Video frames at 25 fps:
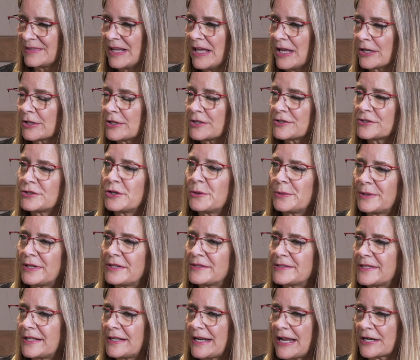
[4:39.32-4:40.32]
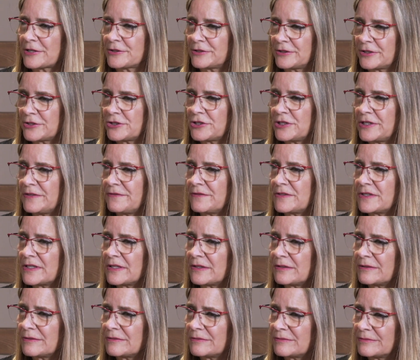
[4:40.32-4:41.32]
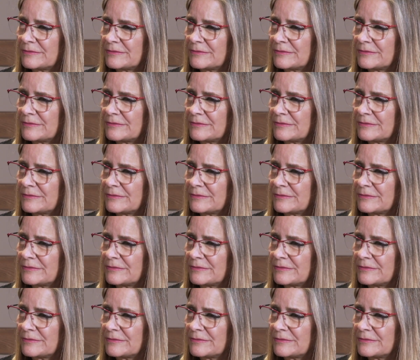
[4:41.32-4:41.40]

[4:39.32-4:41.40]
because no one else had actually achieved it.